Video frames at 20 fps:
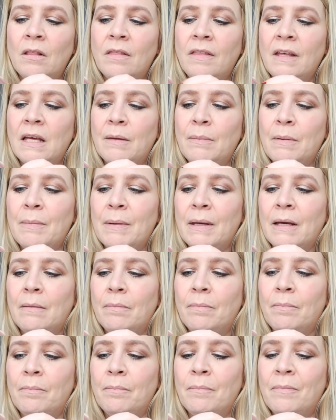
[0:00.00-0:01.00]

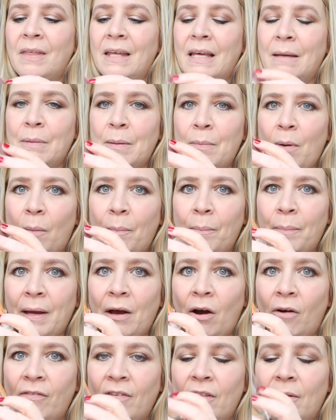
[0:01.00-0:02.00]
thingy-me-bob
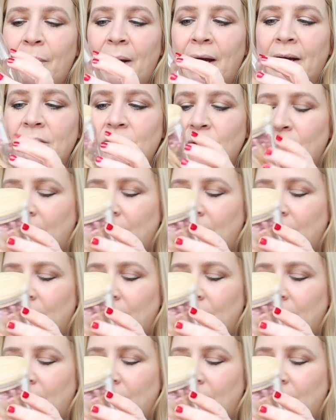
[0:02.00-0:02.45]
bit off at the back